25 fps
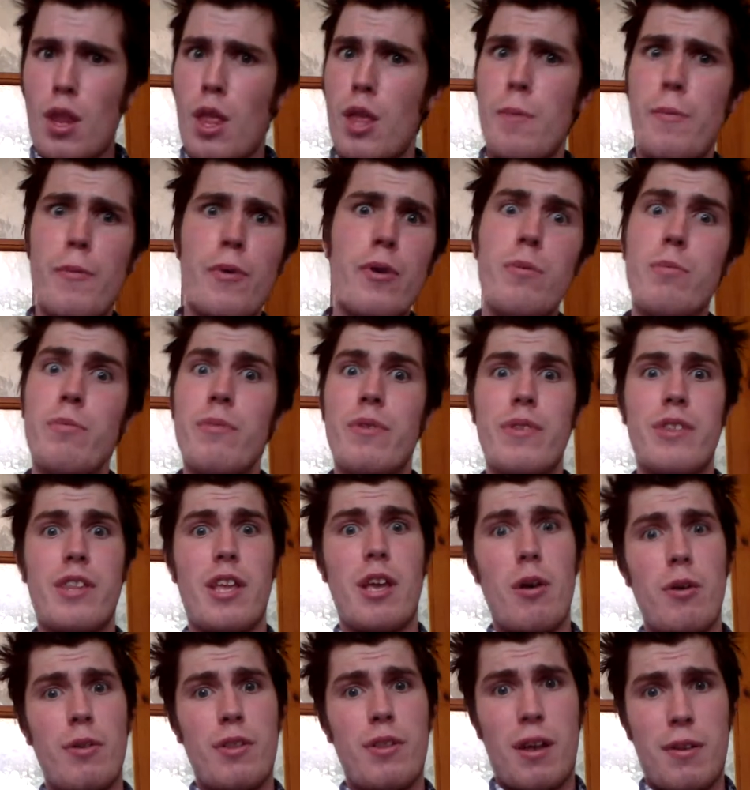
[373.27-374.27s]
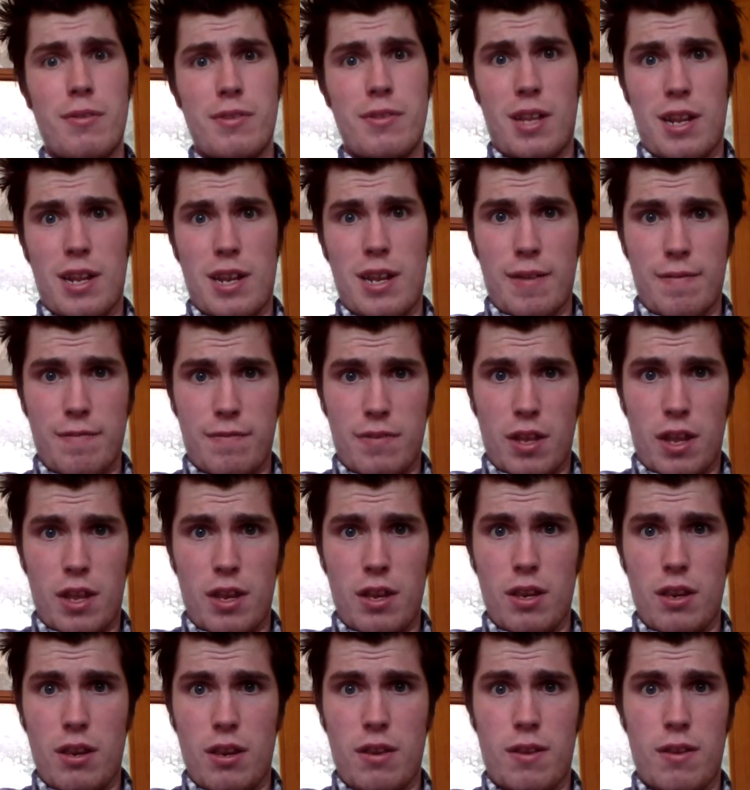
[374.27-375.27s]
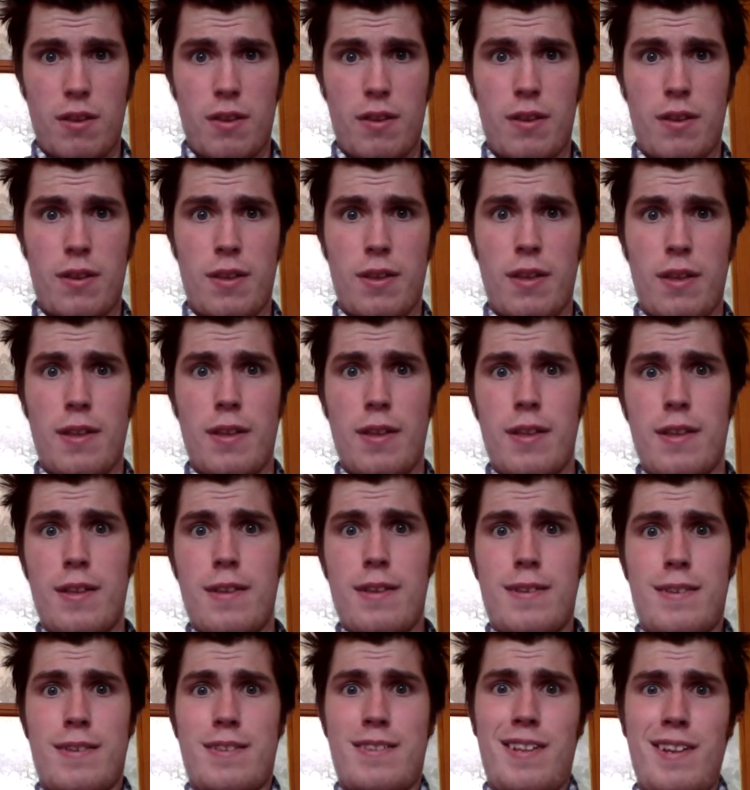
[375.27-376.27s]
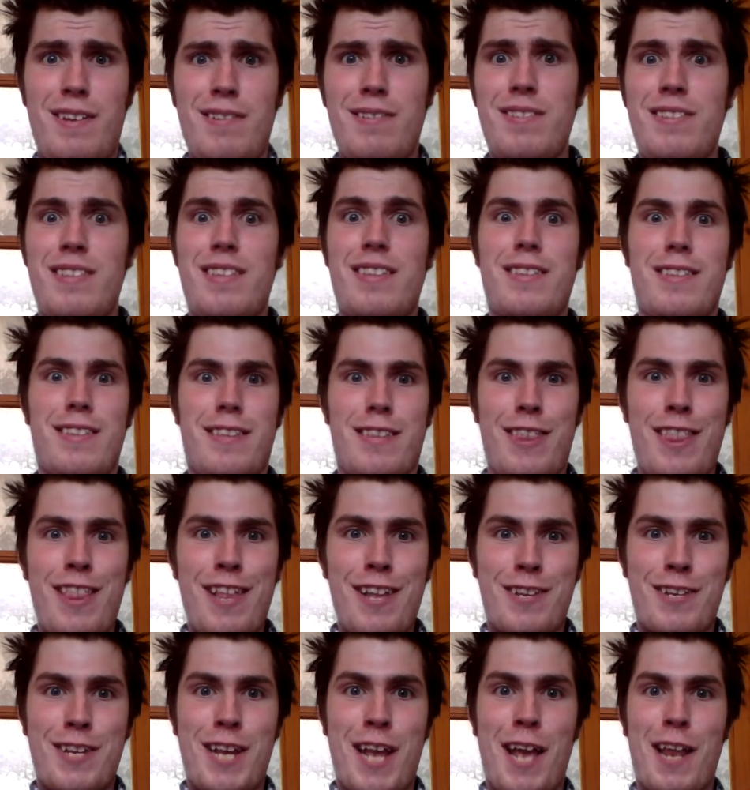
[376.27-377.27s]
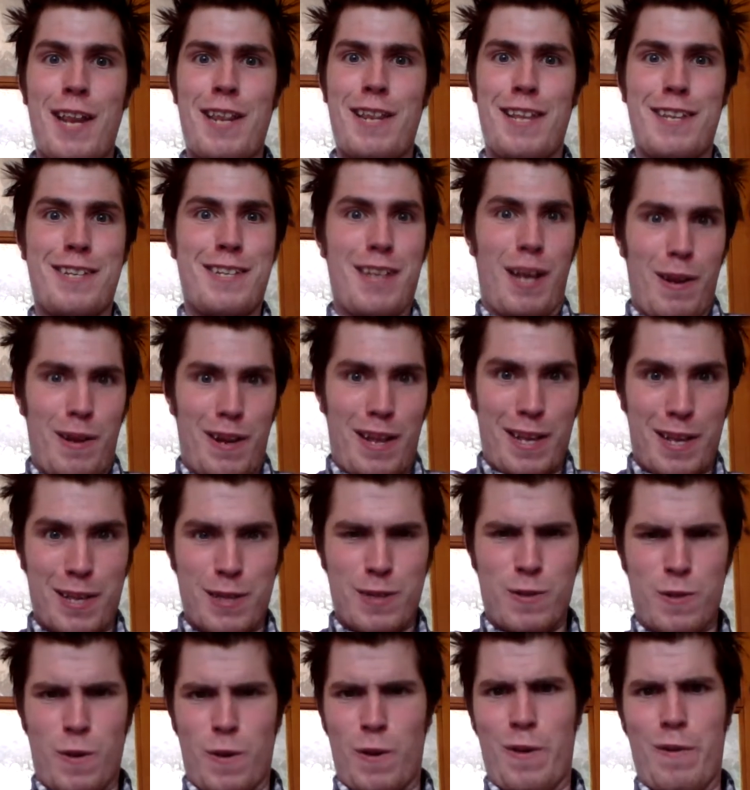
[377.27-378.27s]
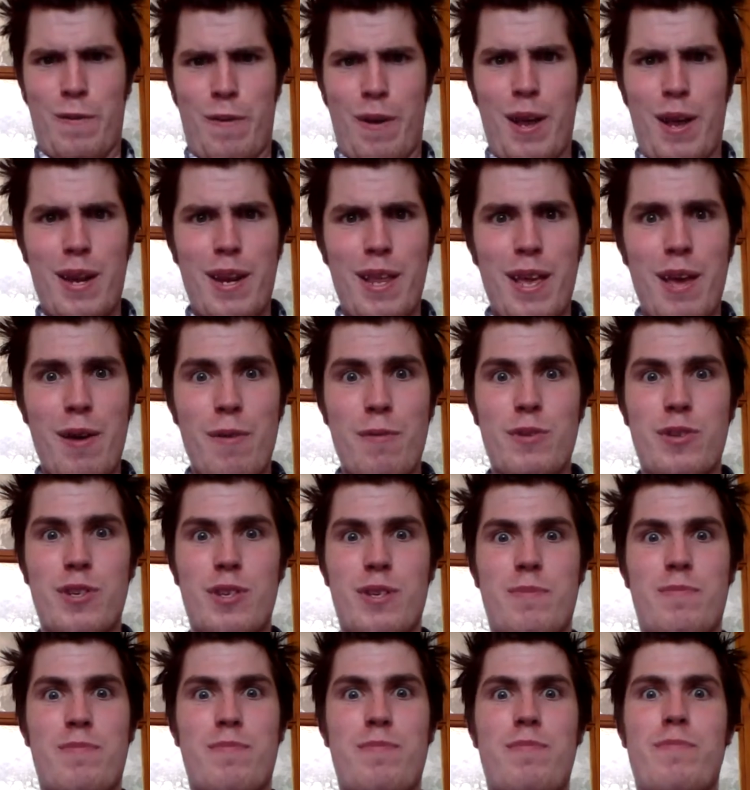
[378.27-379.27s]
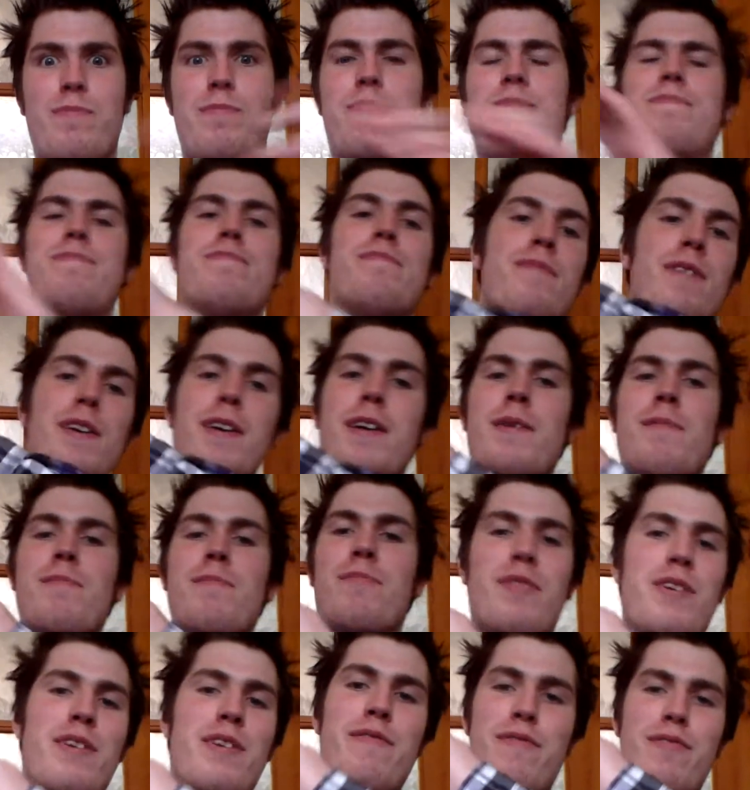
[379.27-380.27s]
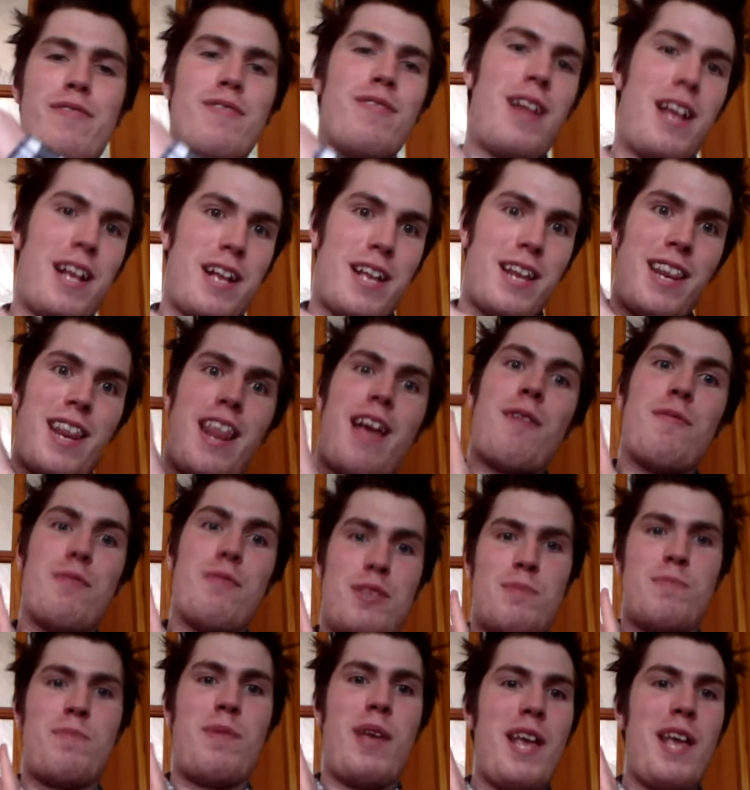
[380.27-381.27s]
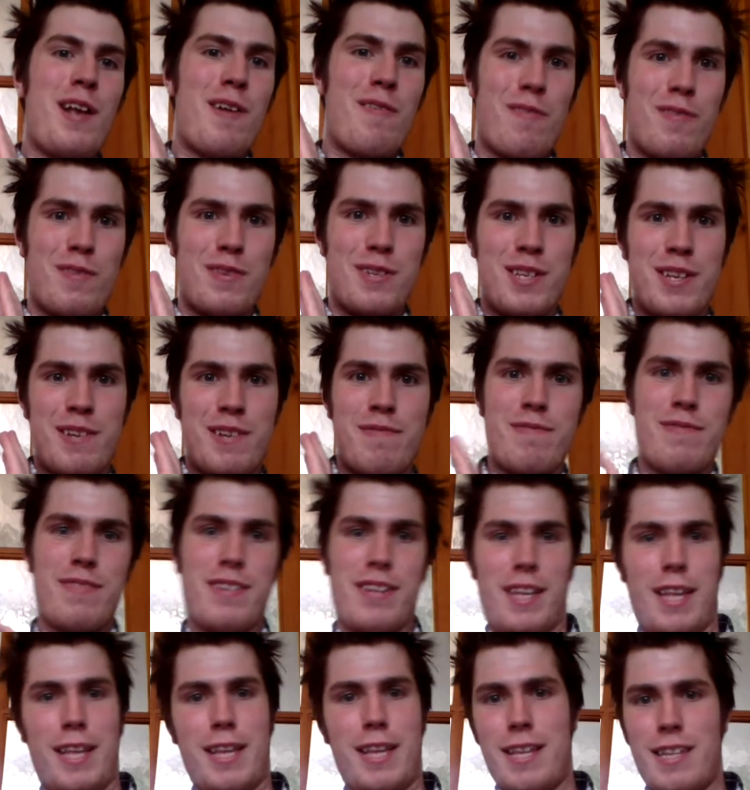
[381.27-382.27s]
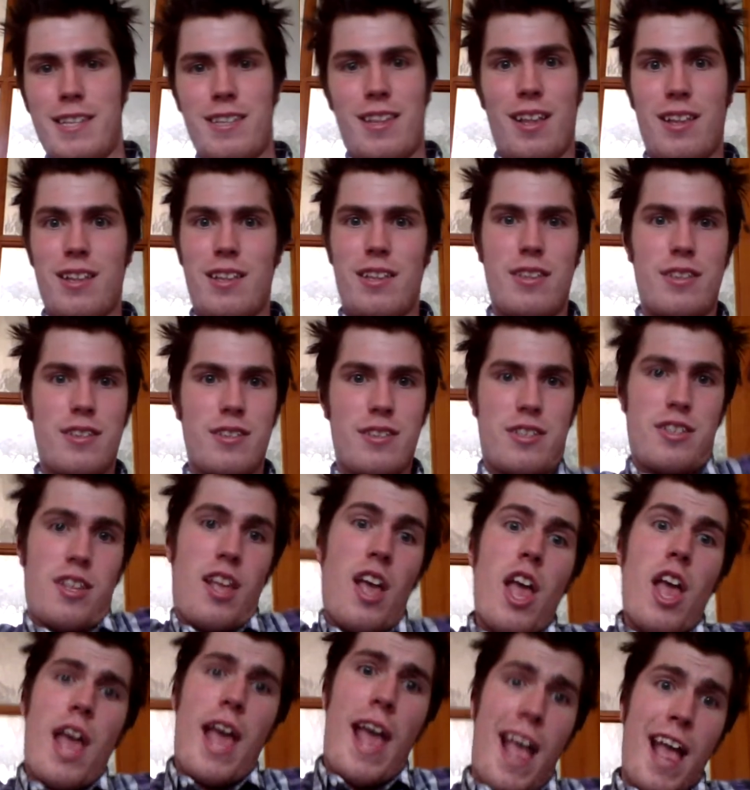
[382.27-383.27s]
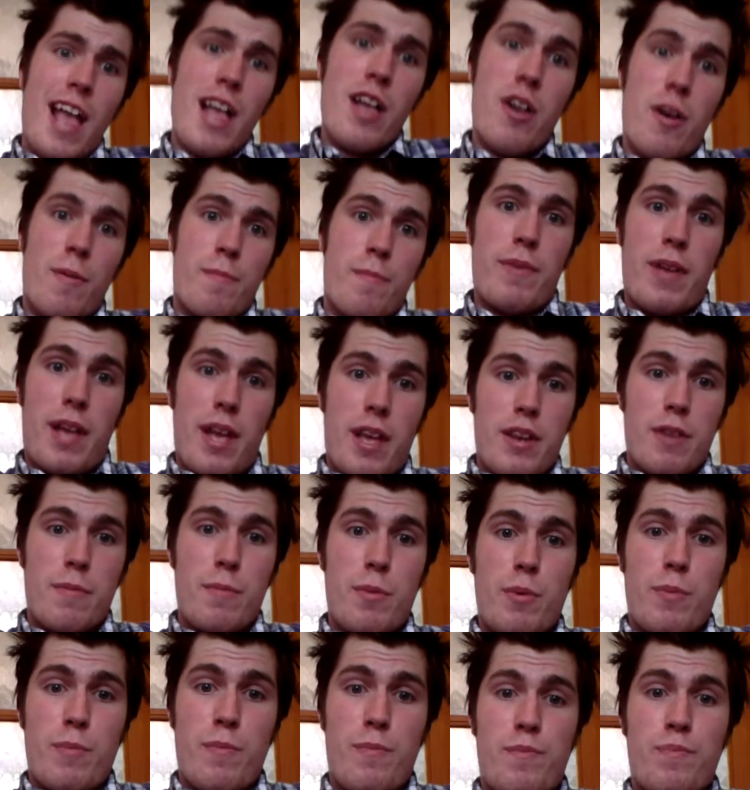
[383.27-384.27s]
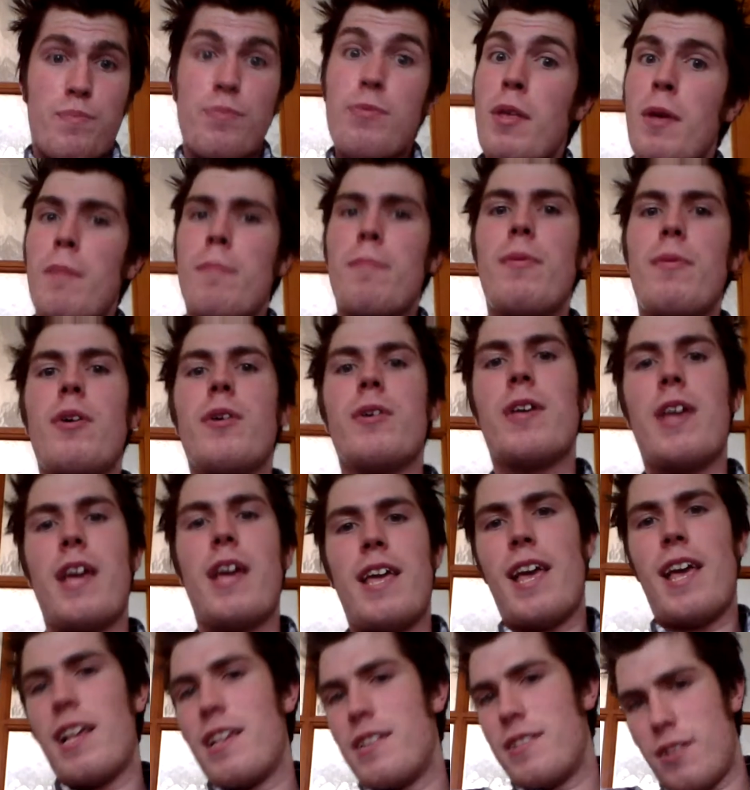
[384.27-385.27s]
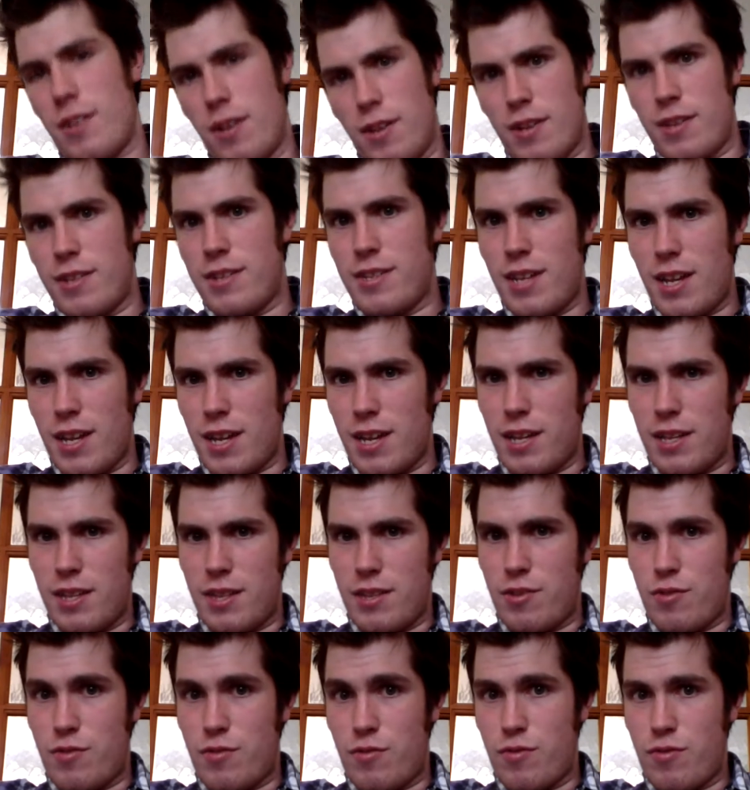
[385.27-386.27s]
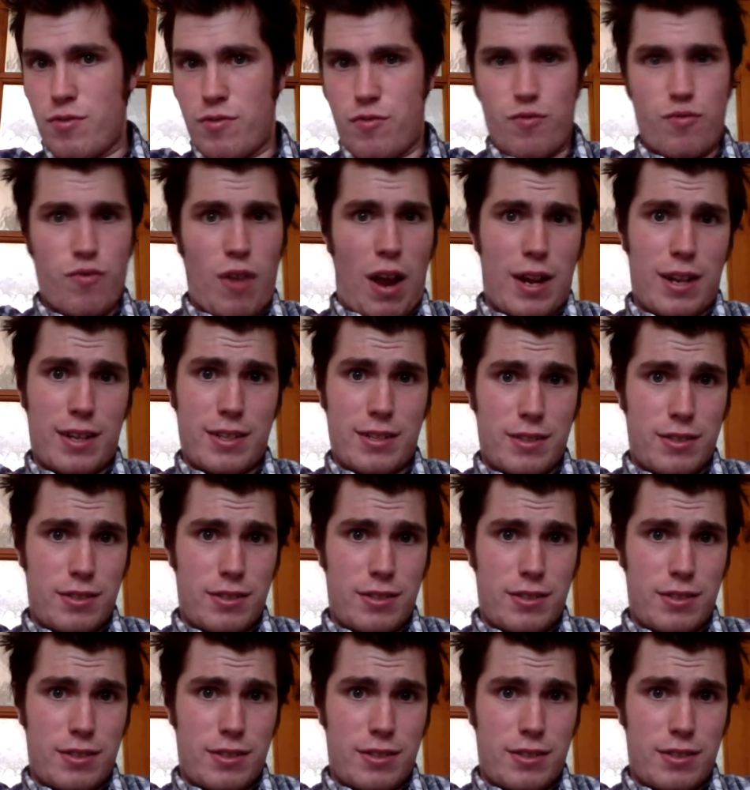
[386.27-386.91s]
one of the old houses I lived in, they literally sound like a toy radio, just putting through like a loudspeaker or something, and it incomprehensible. But okay, yes, on a side track,